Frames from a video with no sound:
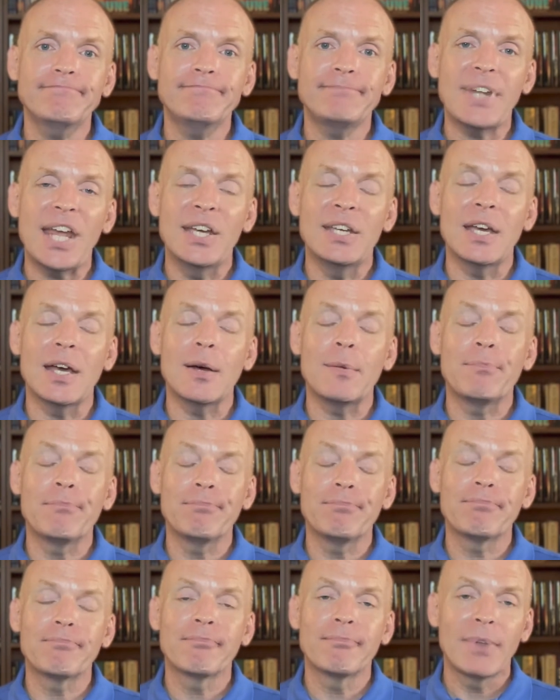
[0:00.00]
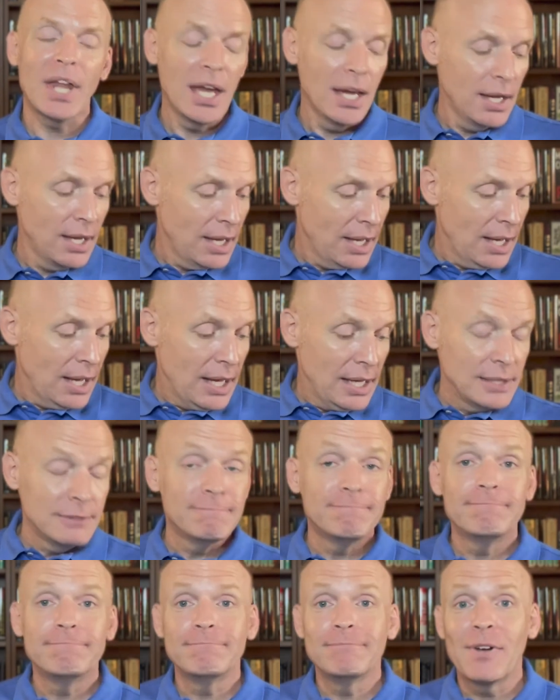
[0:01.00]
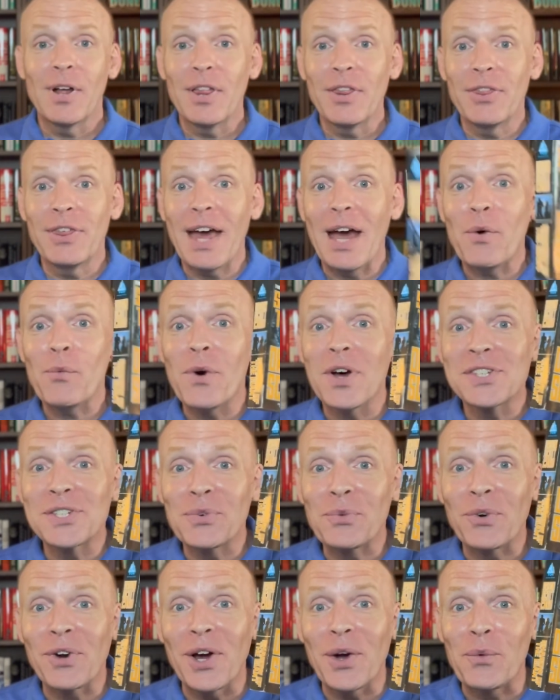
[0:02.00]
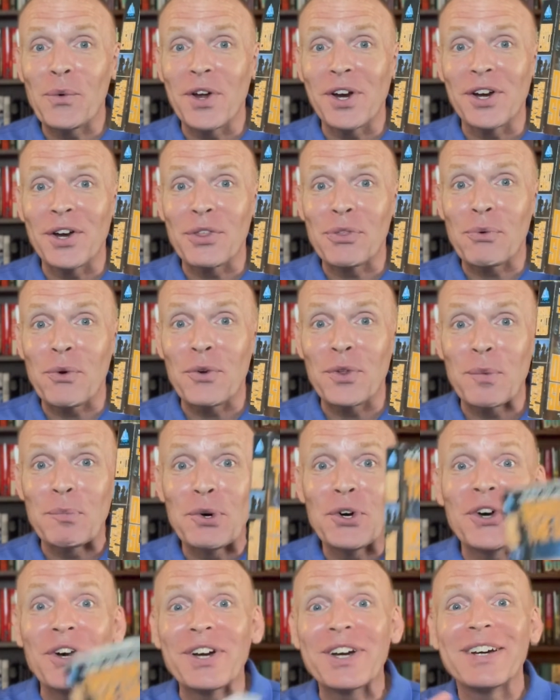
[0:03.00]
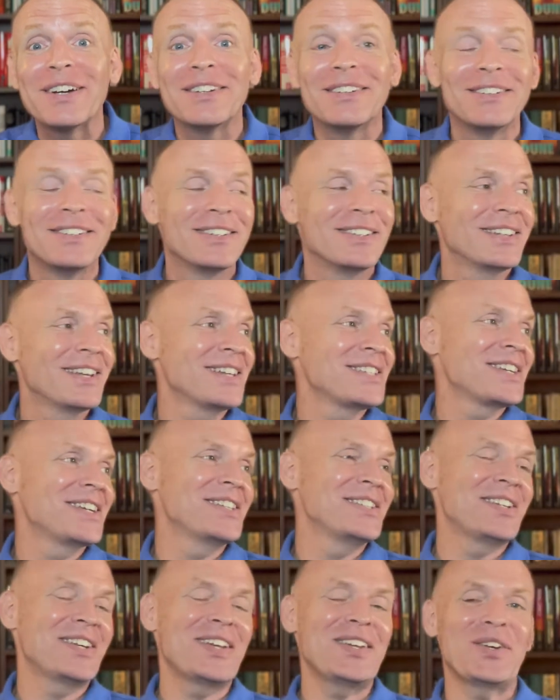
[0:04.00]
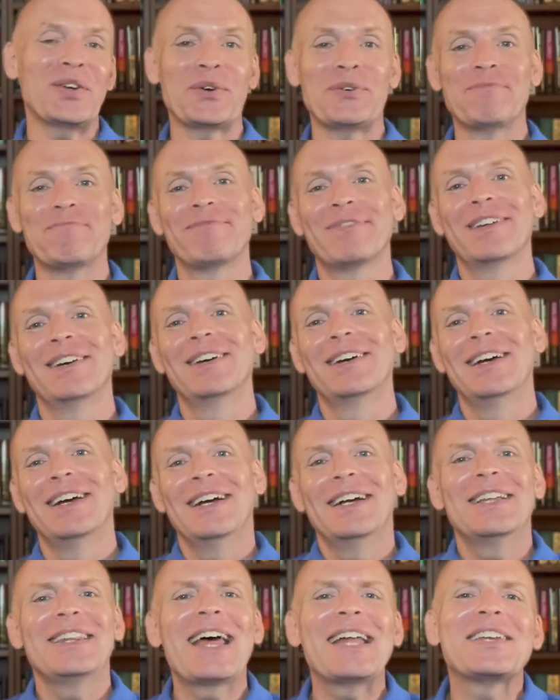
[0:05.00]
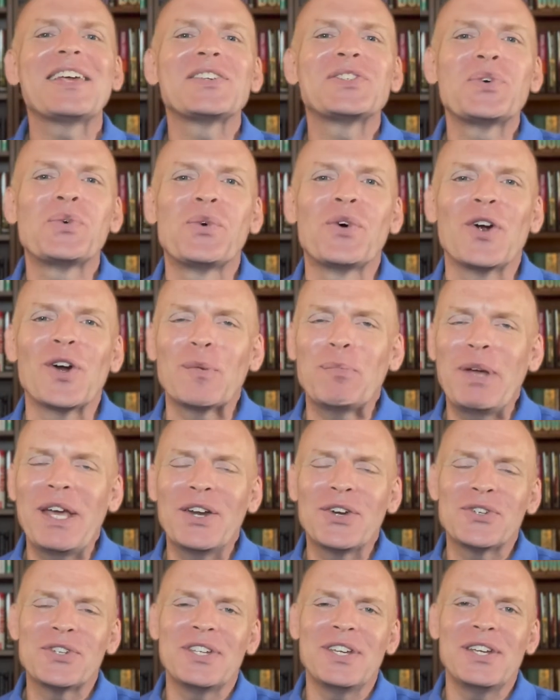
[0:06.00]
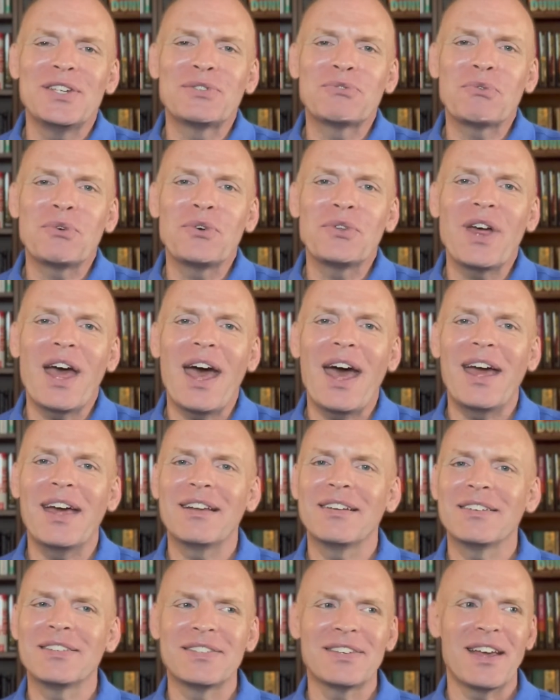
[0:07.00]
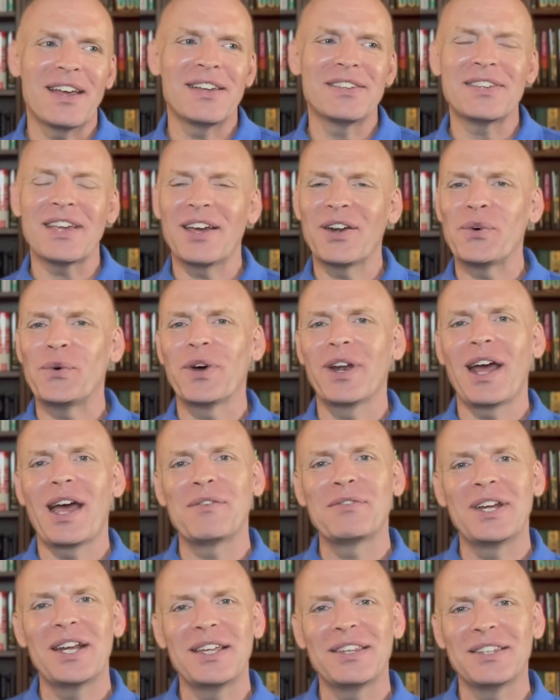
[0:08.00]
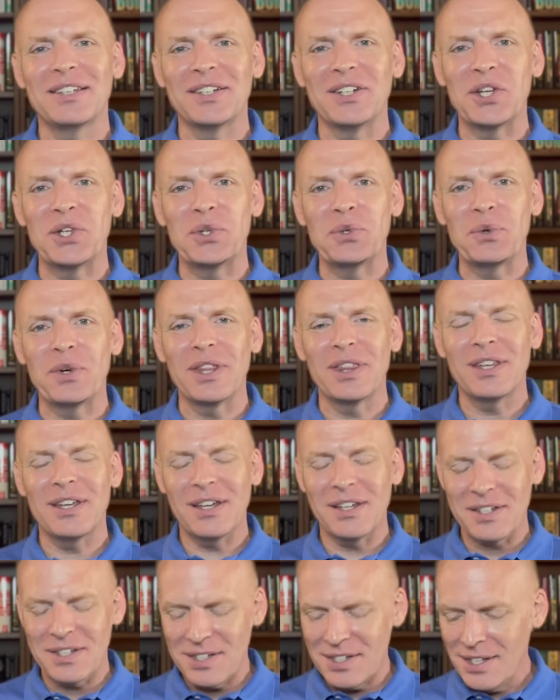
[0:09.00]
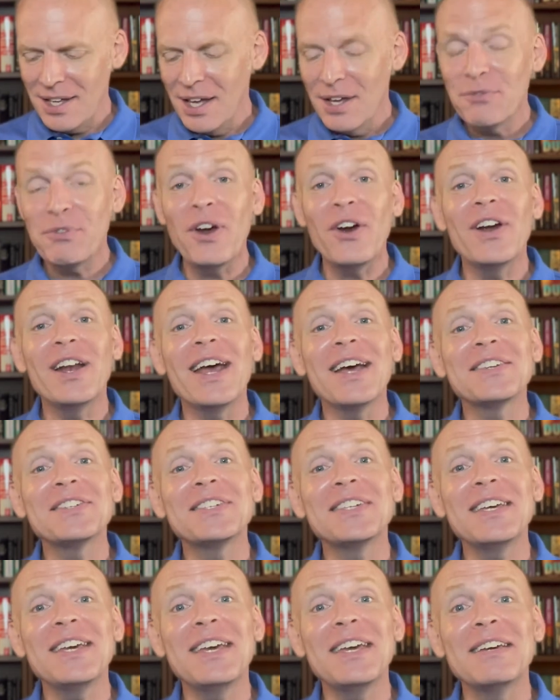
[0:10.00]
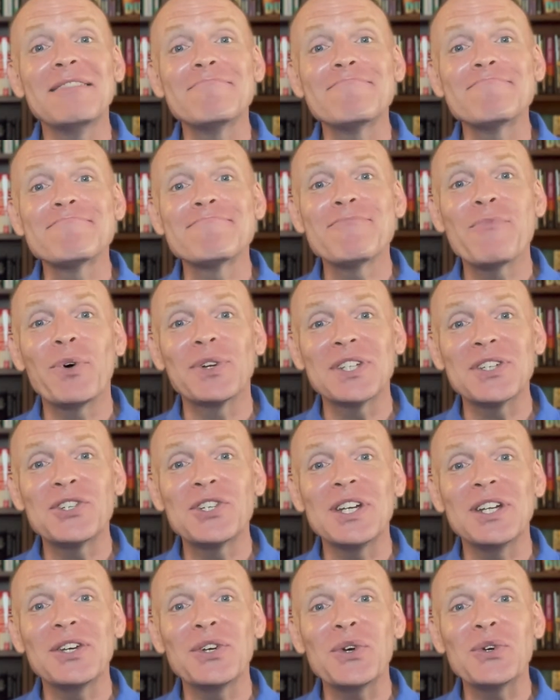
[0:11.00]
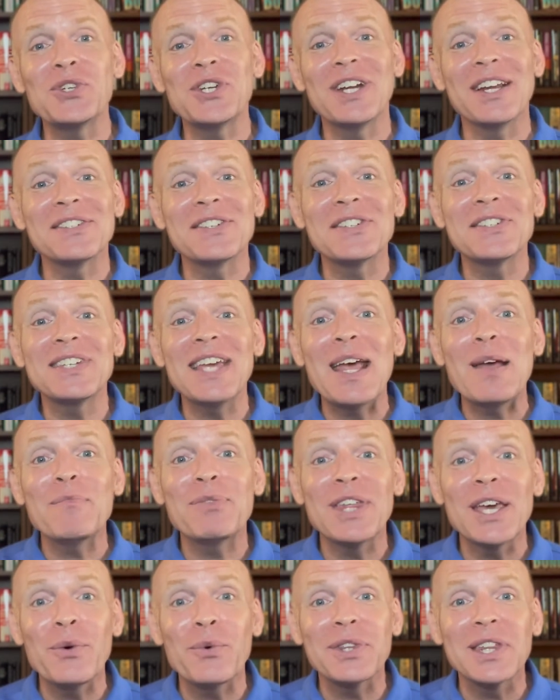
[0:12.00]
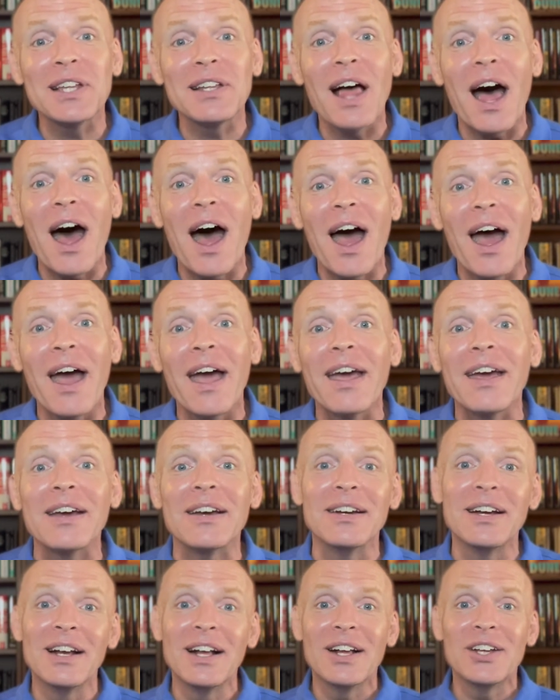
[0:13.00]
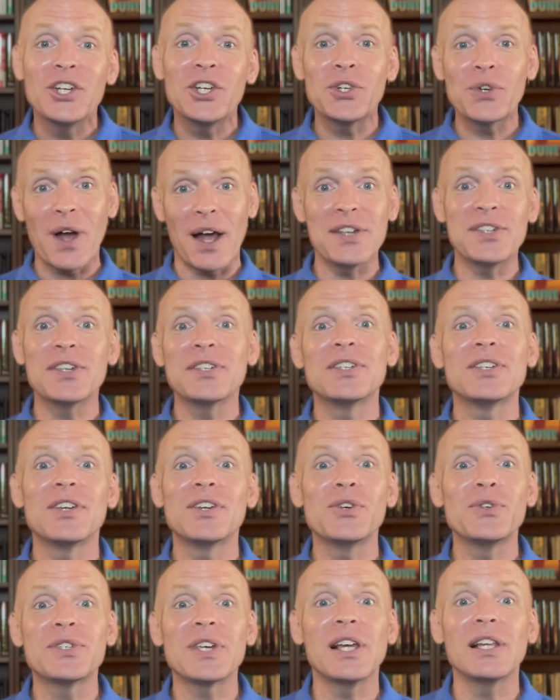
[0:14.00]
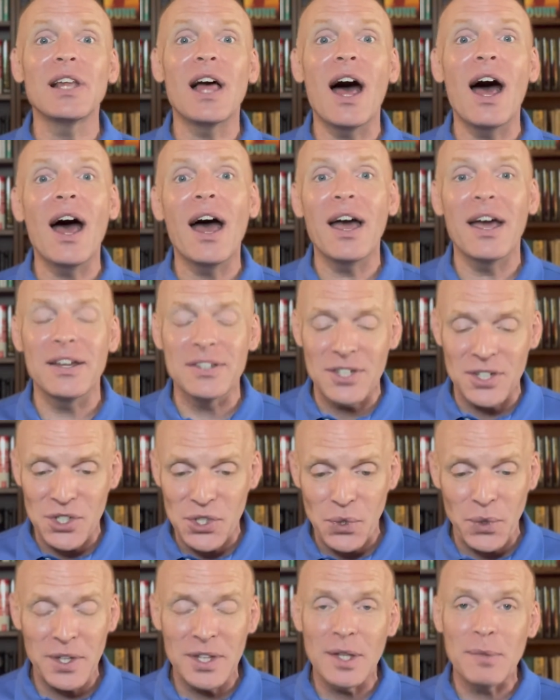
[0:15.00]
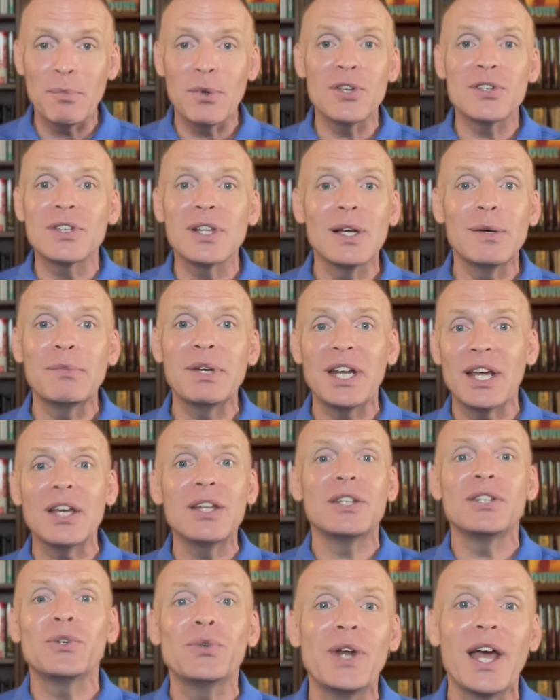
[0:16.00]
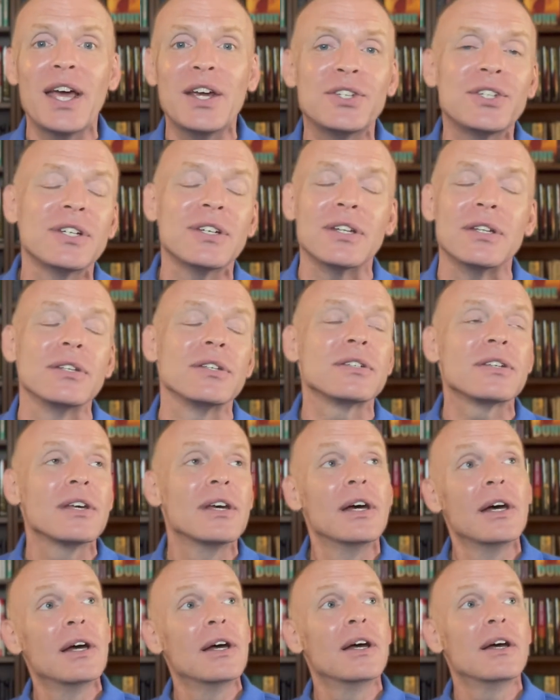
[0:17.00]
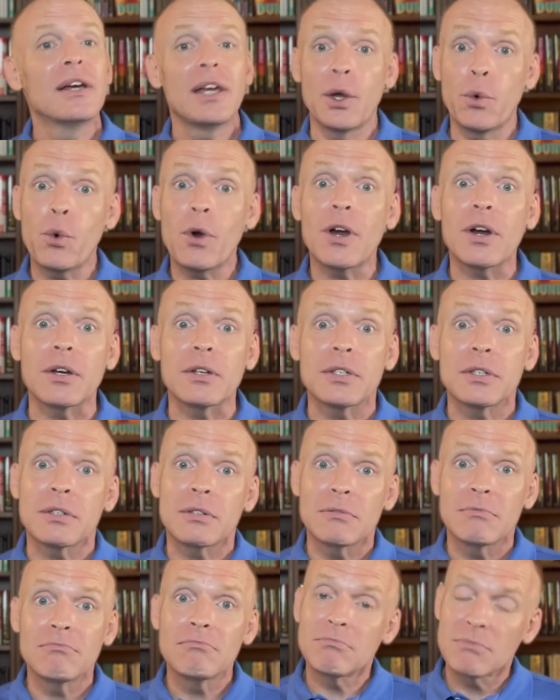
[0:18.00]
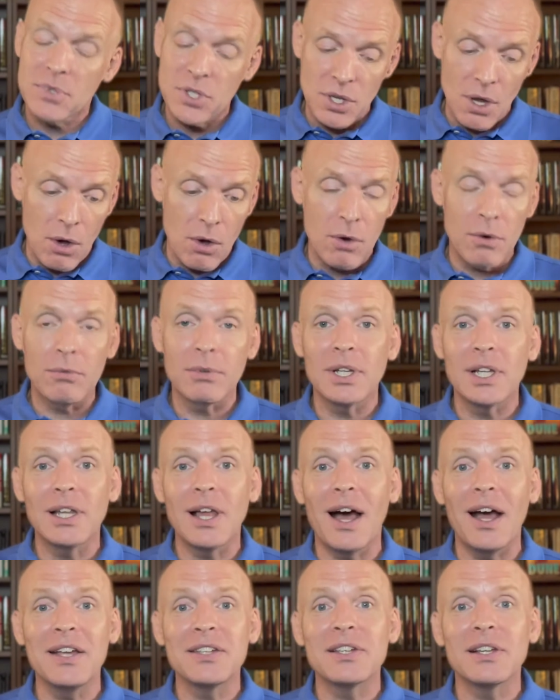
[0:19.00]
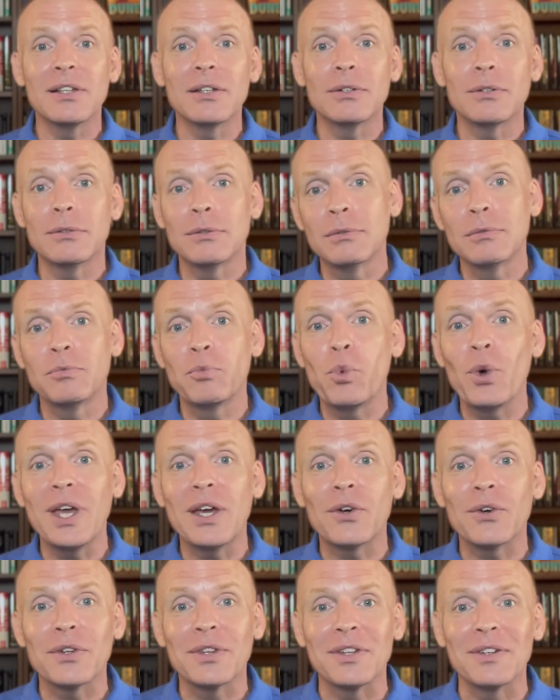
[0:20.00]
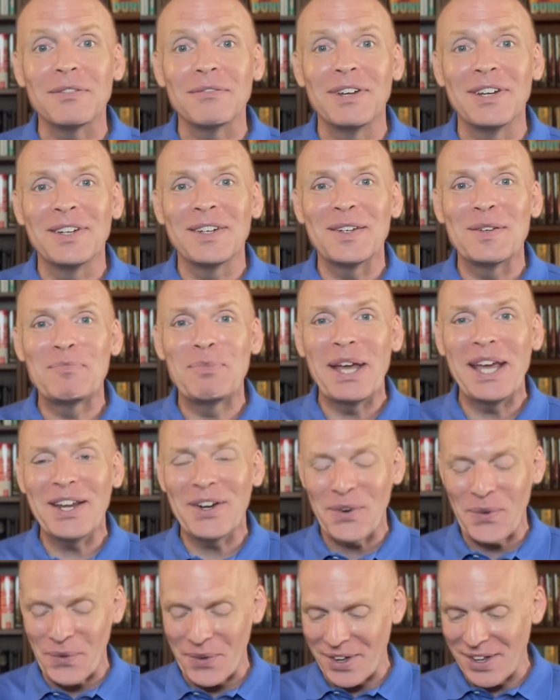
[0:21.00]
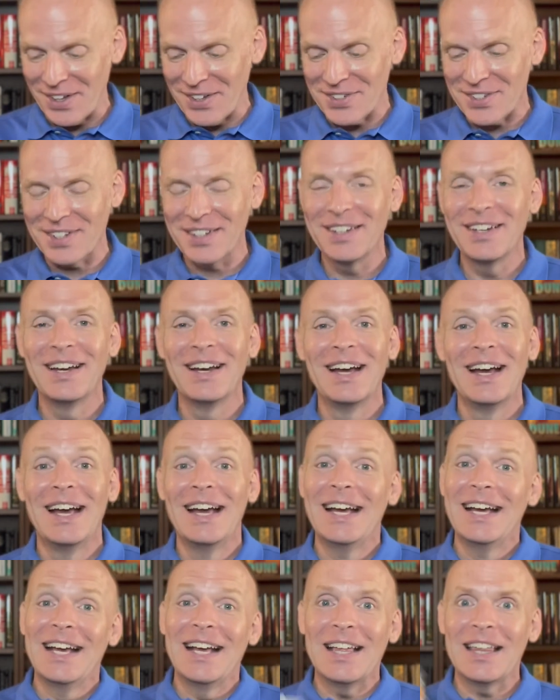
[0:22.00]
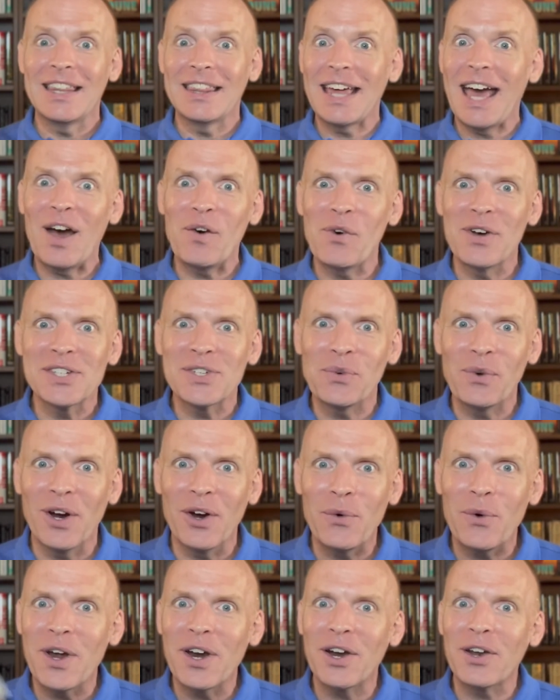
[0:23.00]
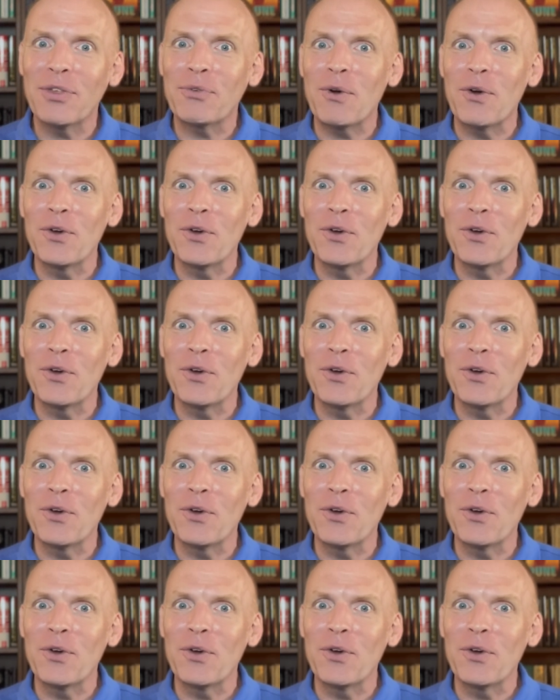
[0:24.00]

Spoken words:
Yep. That wasn't where I wanted to throw the book. Let's continue. That doesn't work. Peter sees through that, says, I don't want to have anything to do with this. Very next scene, what does she do? She does the same thing with Ally. She tries to seduce Ally to join the Muslim and Hindu nations. It works. So Ally's a little weaker than Peter was. That wasn't where I wanted to throw